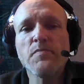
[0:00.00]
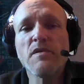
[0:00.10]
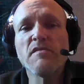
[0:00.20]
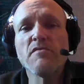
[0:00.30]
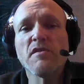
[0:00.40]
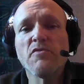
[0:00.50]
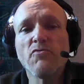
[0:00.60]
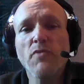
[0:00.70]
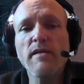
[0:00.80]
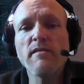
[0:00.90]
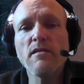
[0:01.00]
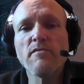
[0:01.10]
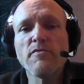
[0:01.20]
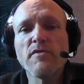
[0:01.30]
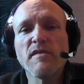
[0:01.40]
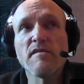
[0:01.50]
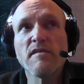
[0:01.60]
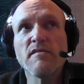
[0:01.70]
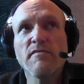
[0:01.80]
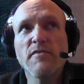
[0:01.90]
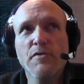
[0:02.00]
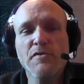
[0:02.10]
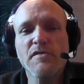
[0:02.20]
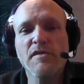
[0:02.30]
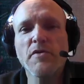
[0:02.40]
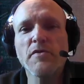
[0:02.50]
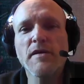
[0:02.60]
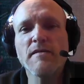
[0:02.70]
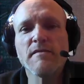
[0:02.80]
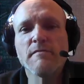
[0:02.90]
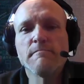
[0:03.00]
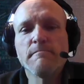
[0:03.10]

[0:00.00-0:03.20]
This yields a great deal of resistance to future 0 days.